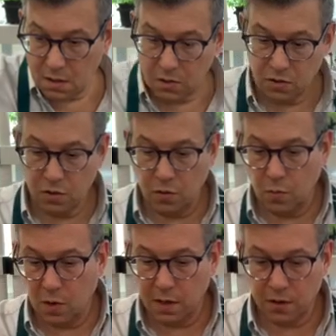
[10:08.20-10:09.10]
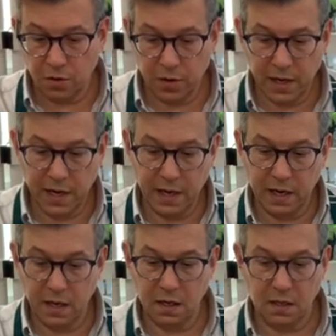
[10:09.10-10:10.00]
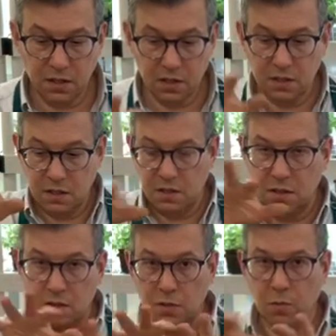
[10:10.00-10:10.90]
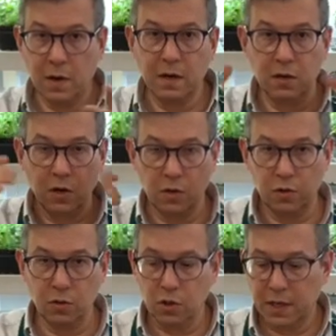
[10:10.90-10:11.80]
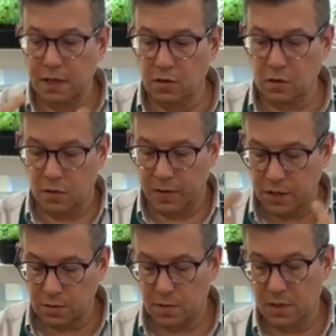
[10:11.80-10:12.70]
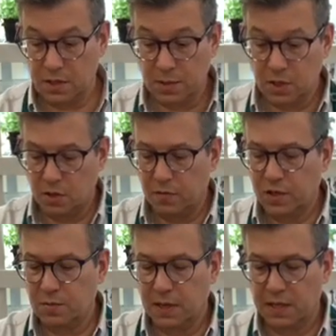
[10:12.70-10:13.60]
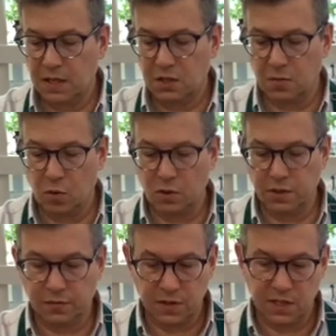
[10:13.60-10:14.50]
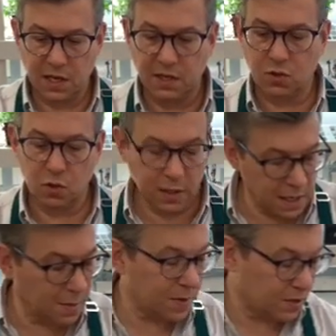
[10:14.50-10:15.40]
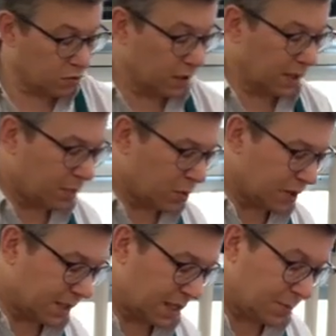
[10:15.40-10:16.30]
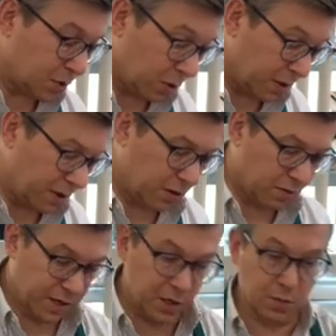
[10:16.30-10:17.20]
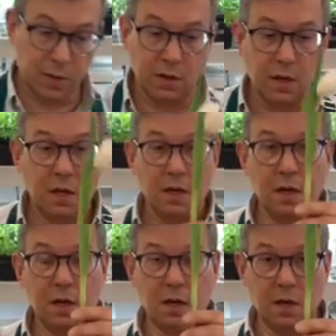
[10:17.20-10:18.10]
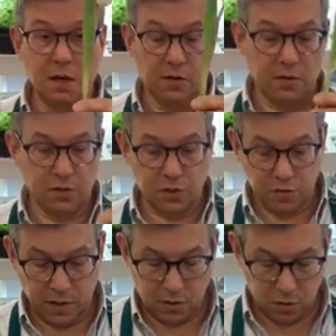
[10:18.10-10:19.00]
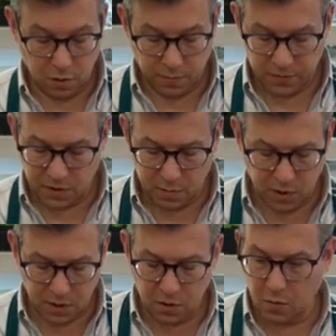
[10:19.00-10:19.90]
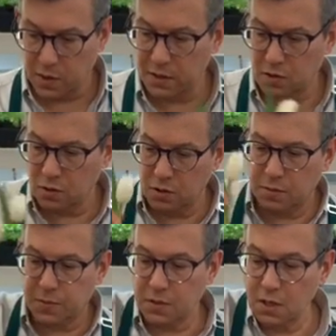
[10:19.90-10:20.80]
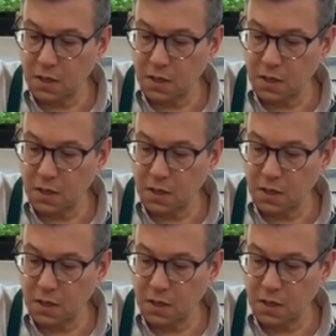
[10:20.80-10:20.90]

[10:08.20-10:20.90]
so you wanna create, you look at an arrangement, especially an arrangement like this, from all different sides. So it's really important to keep turning the arrangement. another straight tulip. For some reason, the white tulips